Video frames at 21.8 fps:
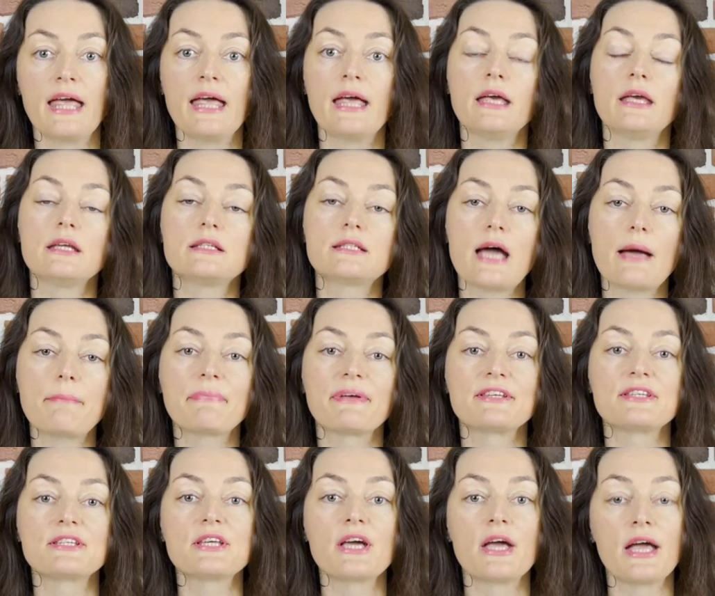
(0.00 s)
It
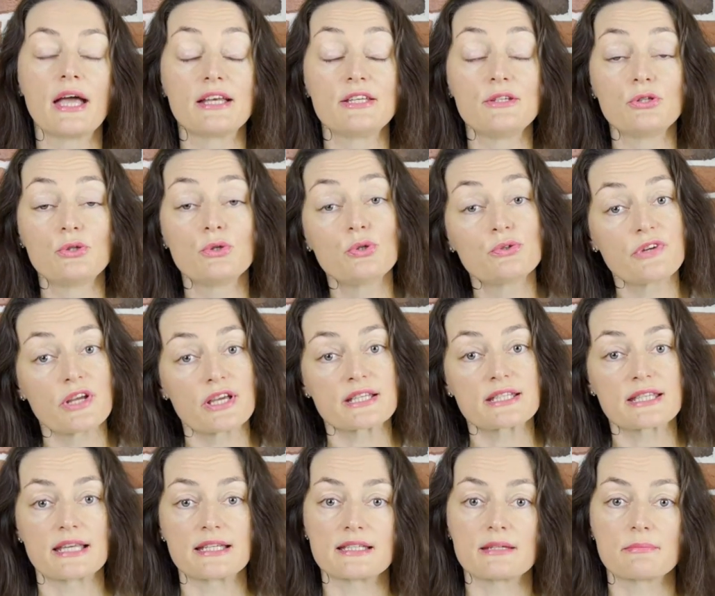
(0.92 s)
happened due to urea
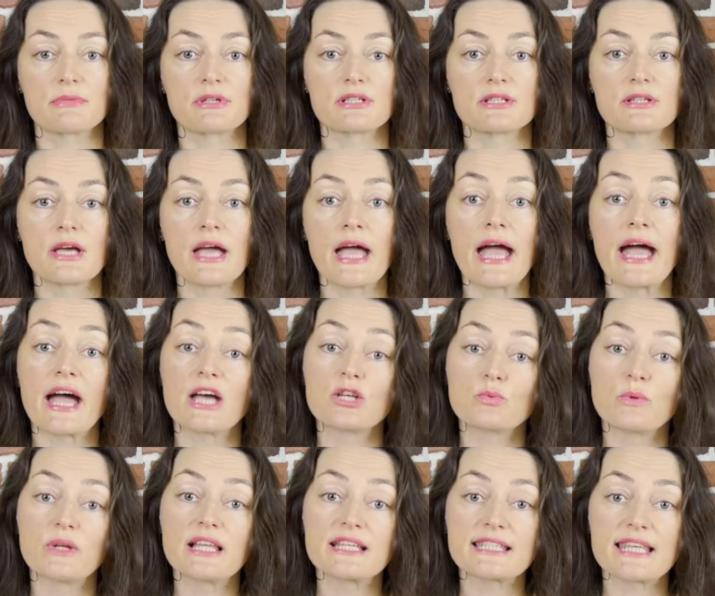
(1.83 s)
sentiment, as
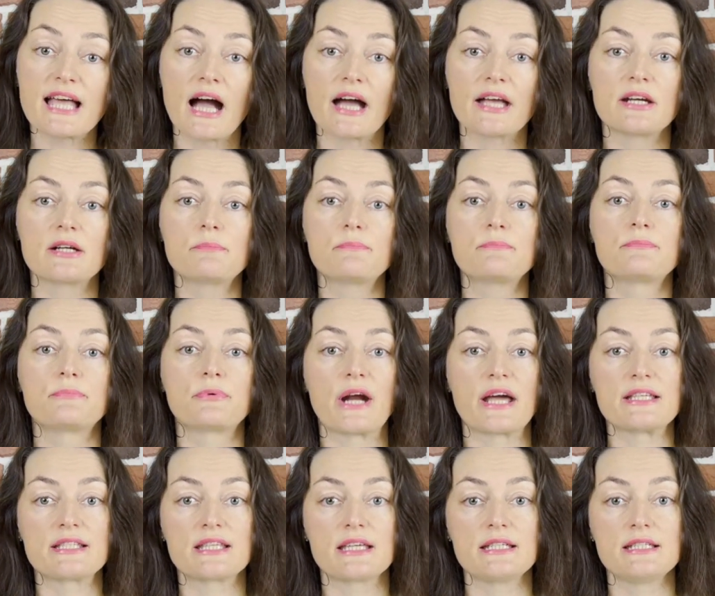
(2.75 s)
well as higher
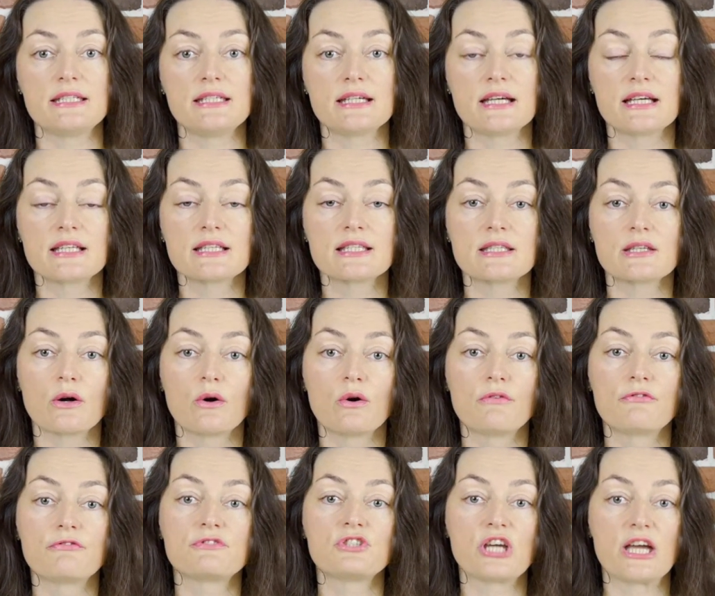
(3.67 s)
price ideas
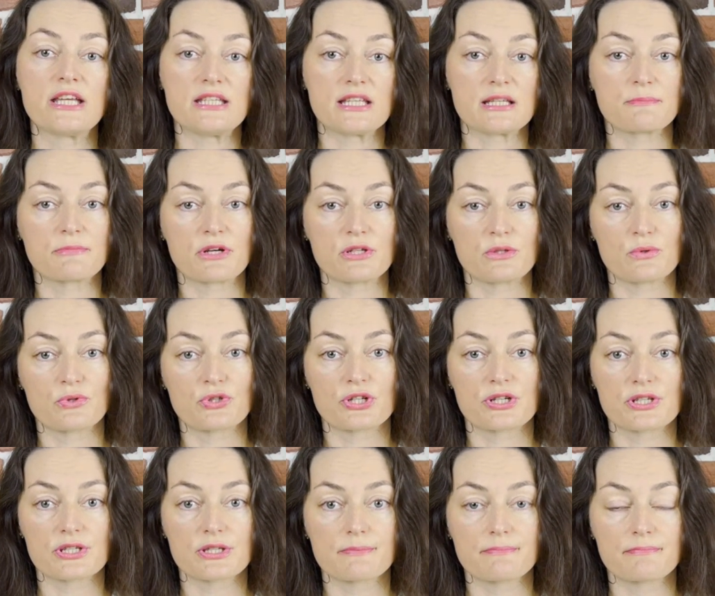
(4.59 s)
of Chinese
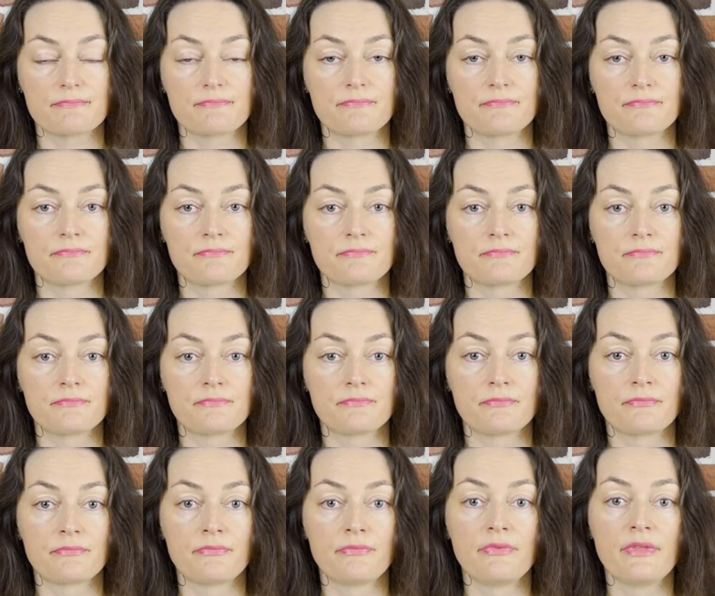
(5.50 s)
producers.
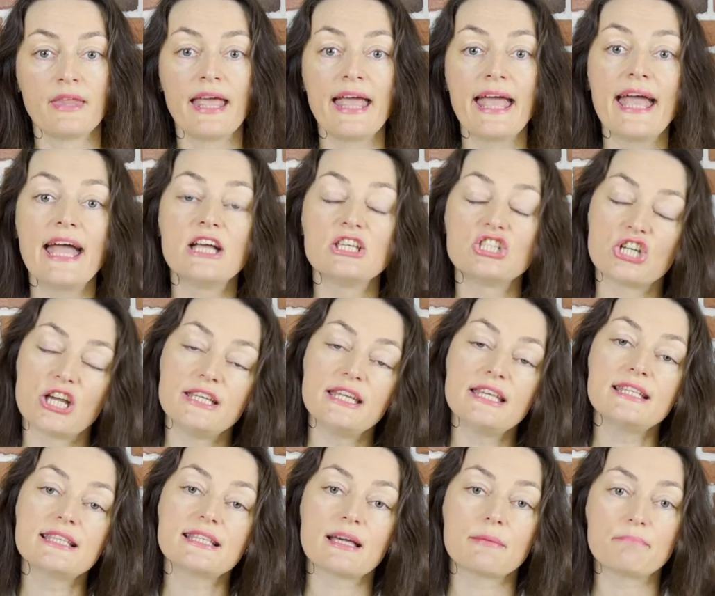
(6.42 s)

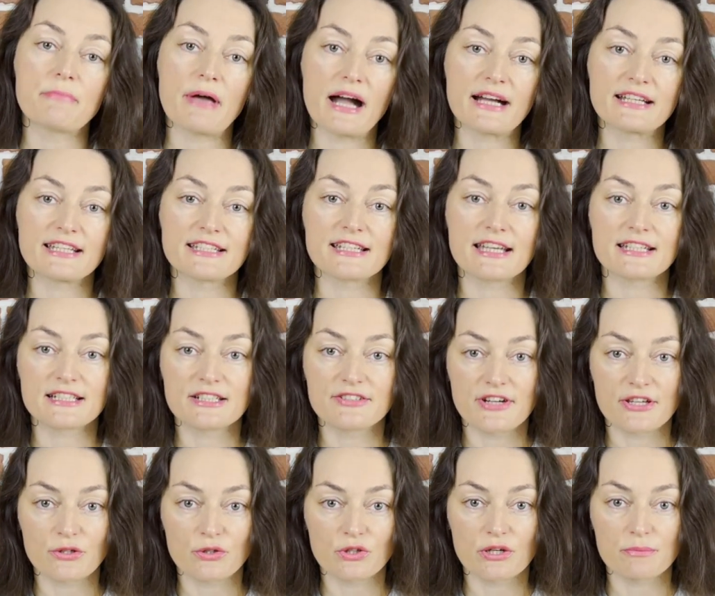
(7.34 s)
Chinese compacted and
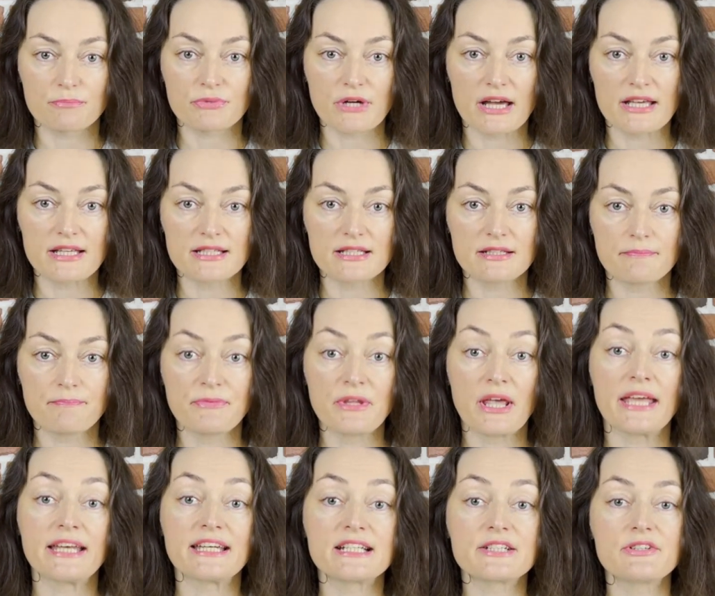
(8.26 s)
granular price
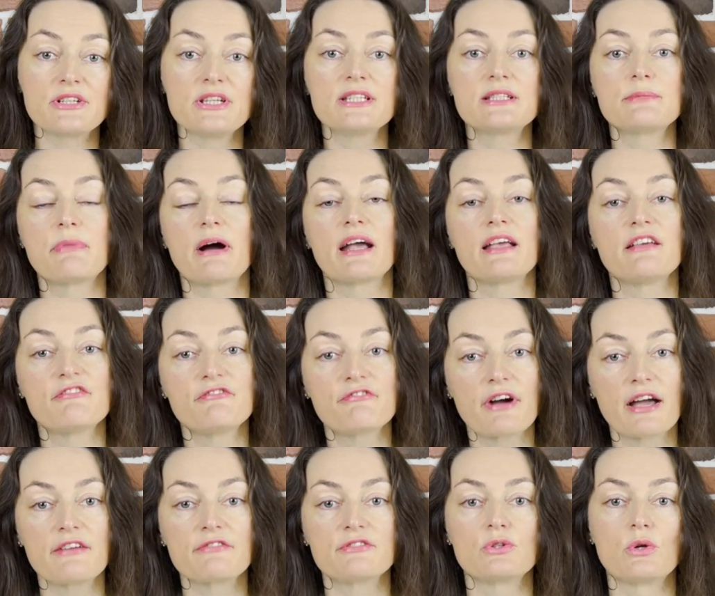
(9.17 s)
increased by
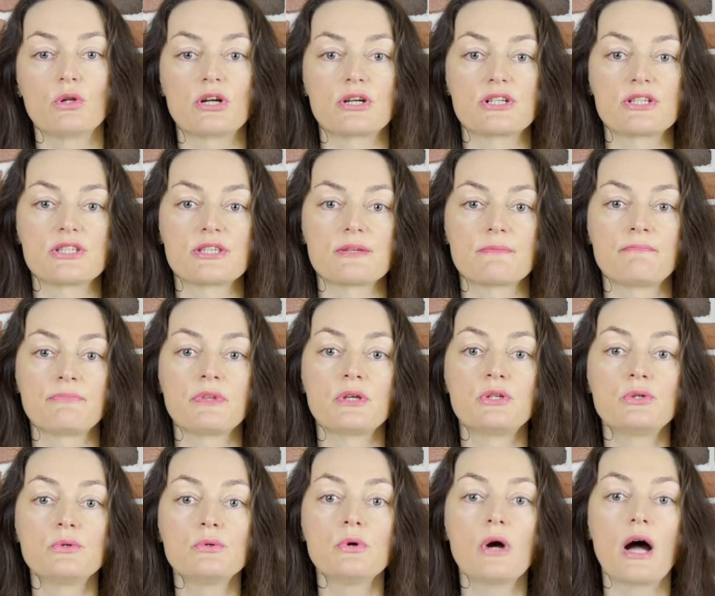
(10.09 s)
$5 to